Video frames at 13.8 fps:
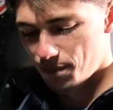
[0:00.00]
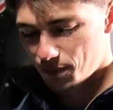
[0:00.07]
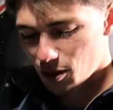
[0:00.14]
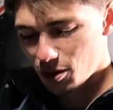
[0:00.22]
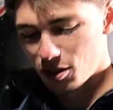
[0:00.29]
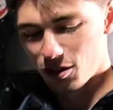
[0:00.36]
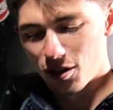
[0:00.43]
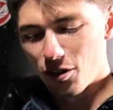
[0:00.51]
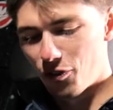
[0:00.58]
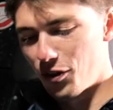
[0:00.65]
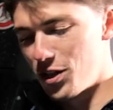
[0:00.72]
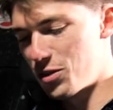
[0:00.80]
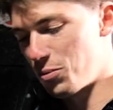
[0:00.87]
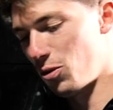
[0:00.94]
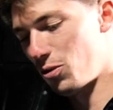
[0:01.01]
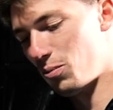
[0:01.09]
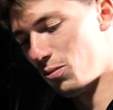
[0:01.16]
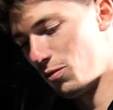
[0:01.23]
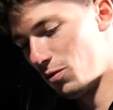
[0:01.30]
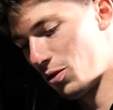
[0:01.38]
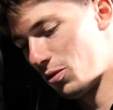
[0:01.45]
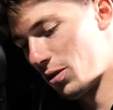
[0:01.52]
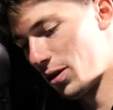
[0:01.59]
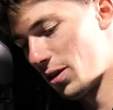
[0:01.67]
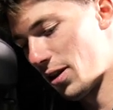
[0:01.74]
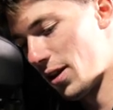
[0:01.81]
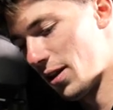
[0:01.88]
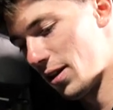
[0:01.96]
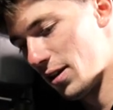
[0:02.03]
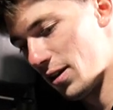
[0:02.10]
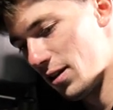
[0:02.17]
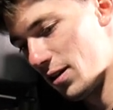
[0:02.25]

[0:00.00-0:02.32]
Okay, look, at look the there an A? Real quick, look at that.